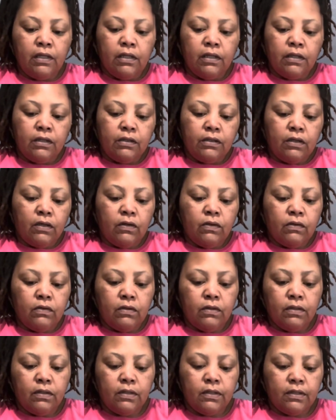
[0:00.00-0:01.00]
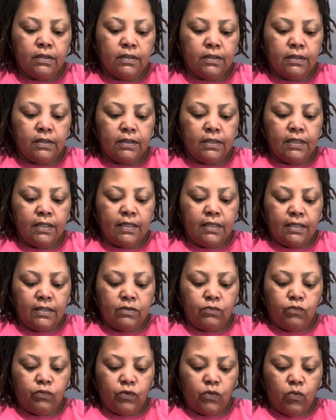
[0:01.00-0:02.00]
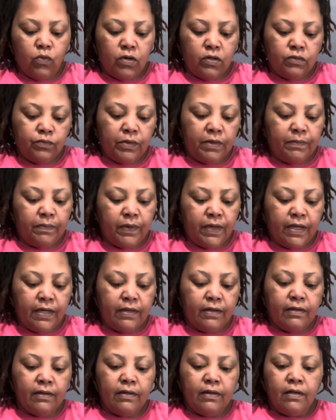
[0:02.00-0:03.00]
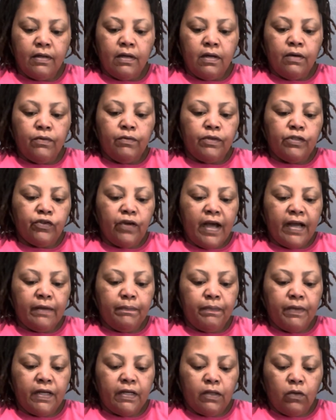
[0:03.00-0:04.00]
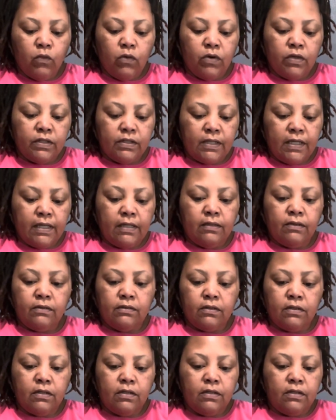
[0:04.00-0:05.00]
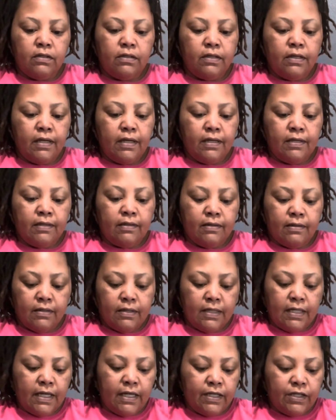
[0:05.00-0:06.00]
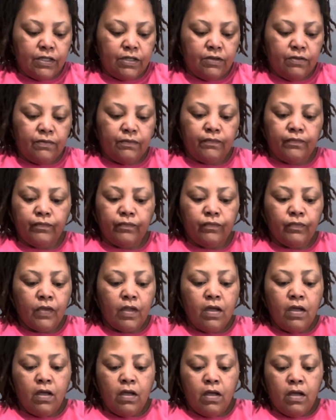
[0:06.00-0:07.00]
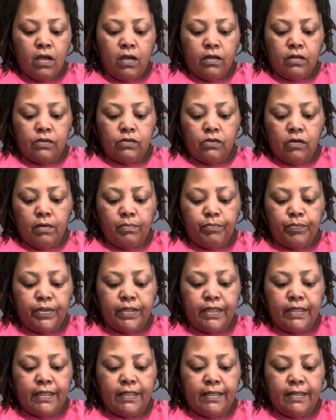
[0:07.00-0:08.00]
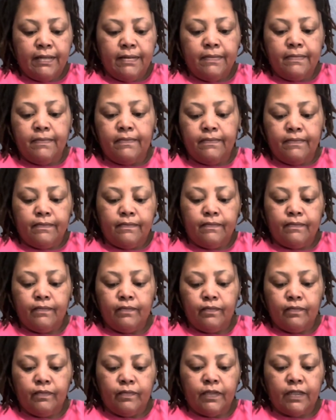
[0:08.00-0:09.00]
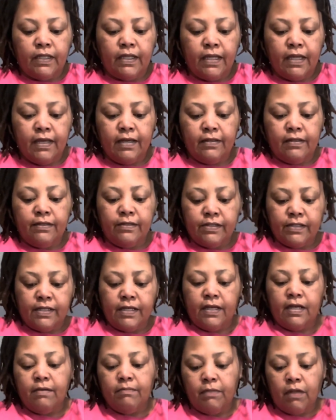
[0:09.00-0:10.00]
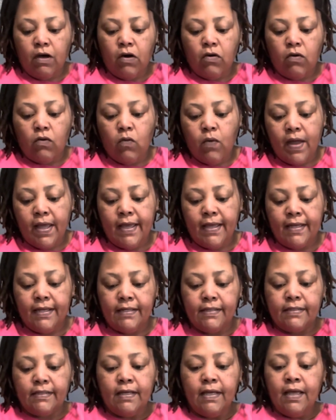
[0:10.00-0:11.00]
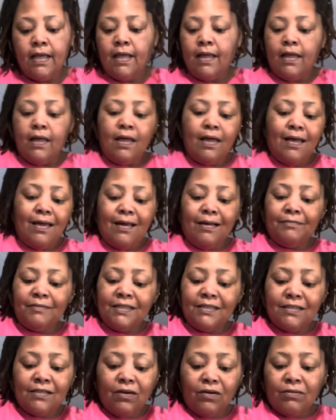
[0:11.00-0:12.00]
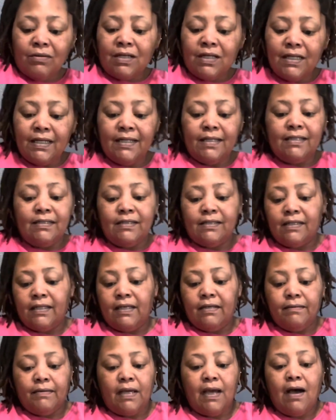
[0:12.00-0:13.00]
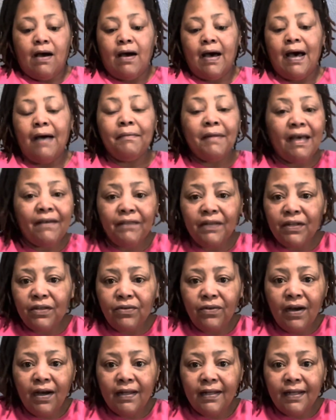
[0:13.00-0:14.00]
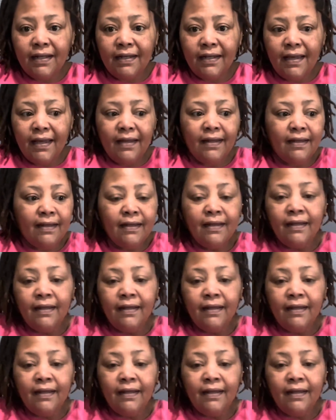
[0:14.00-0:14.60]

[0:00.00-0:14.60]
So the ones we picked, we try to pick the ones that look good, and these do. So I'm putting them together, stem long ways. And I'm just going to cut the stem, y'all. I'm not going to do all that today.